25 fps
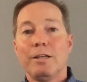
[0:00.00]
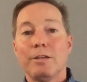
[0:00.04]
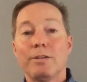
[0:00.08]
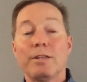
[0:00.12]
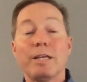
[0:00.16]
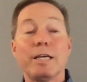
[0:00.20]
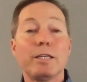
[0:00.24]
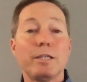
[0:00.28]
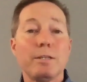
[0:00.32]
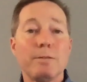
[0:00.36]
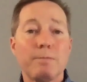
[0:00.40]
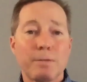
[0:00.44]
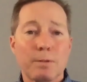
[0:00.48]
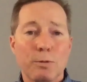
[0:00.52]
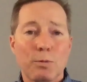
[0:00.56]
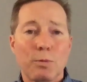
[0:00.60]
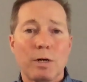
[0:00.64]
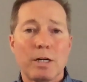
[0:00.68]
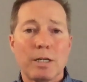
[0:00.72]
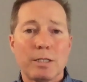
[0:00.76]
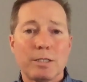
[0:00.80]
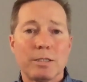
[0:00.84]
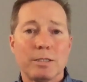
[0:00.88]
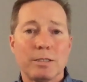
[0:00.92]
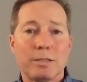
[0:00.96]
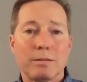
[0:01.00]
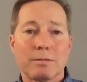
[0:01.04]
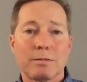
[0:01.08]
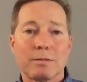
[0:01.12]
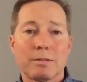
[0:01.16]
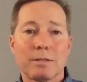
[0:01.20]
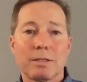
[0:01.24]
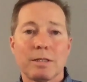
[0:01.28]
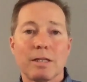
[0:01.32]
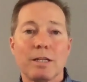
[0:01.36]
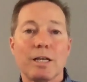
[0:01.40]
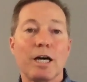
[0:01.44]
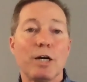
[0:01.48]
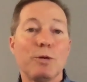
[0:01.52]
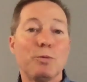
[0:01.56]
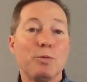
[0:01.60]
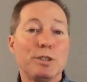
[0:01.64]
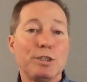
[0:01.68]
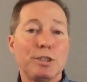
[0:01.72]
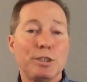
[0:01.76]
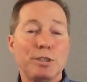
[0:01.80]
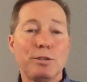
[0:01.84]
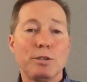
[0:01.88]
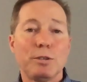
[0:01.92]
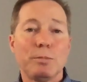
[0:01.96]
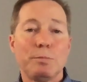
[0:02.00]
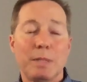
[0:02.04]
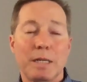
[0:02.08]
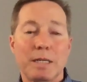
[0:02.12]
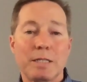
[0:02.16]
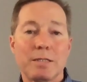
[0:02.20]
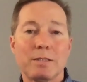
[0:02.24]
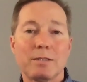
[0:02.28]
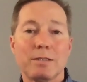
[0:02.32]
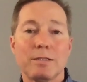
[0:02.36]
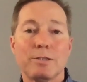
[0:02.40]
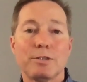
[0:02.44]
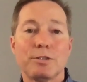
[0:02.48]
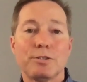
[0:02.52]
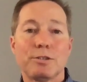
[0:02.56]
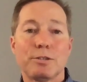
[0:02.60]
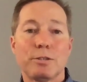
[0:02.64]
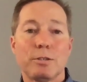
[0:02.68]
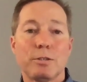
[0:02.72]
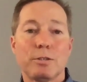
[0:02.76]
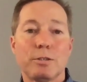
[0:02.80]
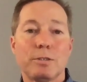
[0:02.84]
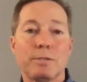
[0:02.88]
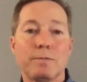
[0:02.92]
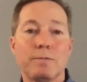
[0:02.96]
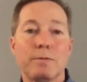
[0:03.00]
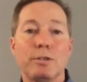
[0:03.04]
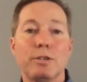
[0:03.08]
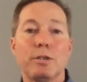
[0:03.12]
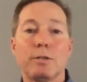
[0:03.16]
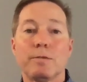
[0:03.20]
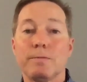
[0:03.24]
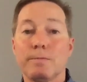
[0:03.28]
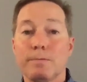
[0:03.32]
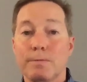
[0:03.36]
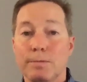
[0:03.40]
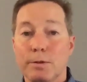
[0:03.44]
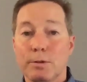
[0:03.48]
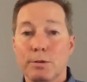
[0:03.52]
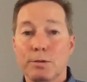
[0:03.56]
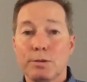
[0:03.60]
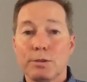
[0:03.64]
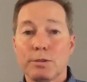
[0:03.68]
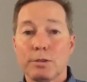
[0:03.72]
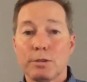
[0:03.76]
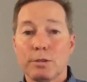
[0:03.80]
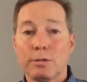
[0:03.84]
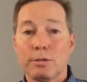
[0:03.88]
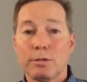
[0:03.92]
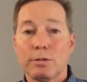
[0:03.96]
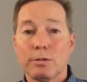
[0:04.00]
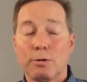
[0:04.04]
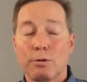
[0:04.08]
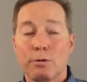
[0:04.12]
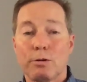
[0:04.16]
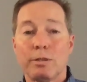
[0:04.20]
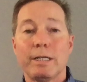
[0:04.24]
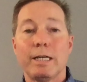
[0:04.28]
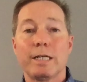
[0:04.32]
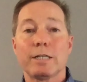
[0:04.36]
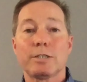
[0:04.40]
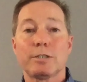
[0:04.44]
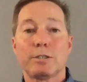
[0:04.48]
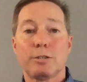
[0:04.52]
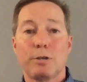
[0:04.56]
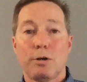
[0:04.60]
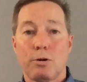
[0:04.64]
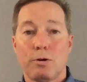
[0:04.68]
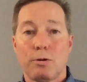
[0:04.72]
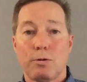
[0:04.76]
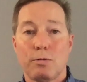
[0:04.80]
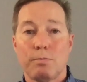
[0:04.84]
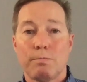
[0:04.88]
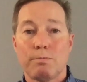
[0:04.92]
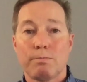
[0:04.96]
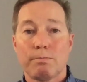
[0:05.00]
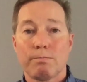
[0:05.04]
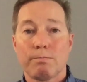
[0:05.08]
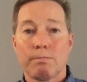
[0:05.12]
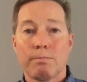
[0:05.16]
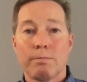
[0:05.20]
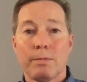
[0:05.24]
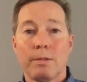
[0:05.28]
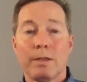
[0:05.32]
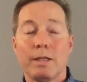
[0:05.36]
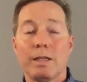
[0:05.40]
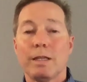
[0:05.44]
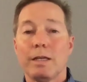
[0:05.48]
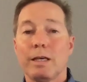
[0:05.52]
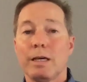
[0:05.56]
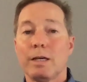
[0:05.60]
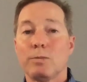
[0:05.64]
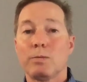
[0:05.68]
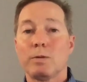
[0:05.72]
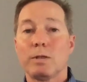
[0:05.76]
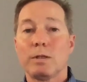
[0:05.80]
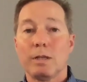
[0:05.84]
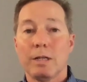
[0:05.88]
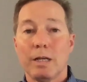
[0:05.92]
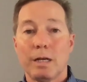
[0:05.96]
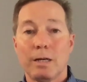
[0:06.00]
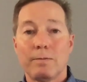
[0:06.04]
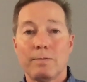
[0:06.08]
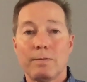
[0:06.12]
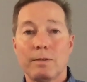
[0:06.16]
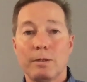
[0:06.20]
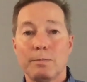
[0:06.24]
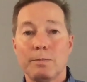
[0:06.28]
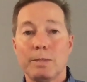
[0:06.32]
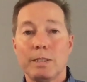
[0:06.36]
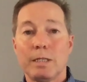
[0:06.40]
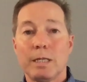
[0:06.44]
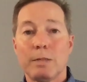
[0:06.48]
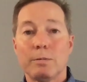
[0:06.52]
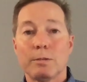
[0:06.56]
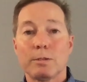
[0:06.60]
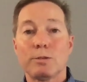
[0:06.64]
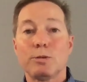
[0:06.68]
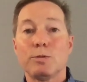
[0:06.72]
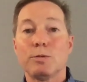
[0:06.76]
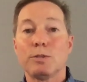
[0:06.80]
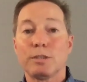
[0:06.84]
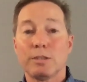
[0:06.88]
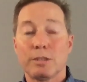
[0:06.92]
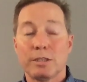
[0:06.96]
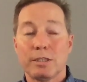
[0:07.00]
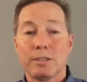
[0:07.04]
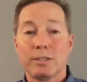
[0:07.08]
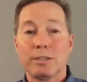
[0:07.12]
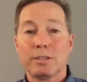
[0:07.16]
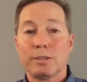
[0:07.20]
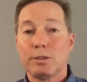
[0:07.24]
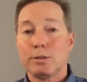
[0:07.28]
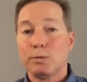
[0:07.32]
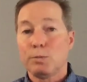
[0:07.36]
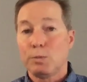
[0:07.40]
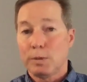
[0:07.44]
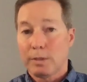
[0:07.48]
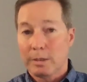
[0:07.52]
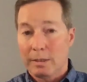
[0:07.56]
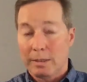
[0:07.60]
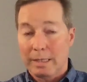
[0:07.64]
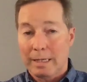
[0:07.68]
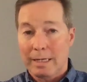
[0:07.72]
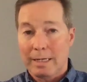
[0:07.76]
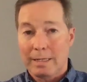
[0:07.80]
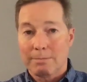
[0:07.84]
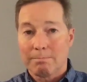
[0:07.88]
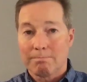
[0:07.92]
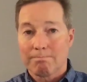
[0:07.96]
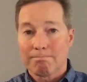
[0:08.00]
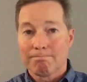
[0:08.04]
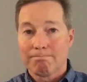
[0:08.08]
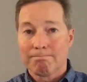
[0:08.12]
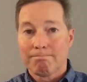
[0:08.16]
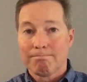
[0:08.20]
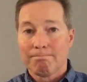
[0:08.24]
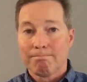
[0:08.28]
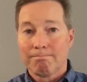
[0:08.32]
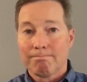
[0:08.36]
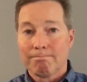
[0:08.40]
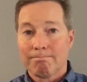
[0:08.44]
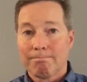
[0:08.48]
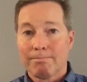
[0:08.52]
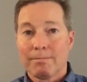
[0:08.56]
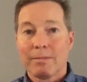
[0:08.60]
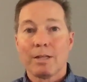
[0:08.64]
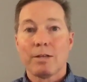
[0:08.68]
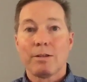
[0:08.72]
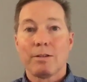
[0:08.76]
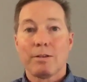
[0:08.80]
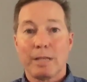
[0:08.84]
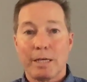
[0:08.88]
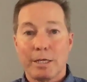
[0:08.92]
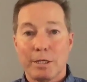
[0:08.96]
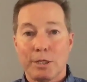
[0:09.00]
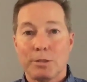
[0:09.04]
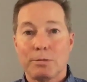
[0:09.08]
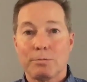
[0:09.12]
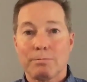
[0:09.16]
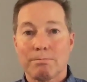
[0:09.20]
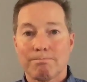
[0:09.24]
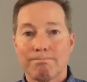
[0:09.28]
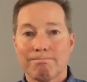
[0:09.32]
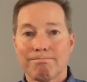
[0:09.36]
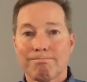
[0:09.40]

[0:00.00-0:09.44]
Thank you for watching. I wish you the best in the search for your first or next home and would love to be able to assist you with that. Thank you.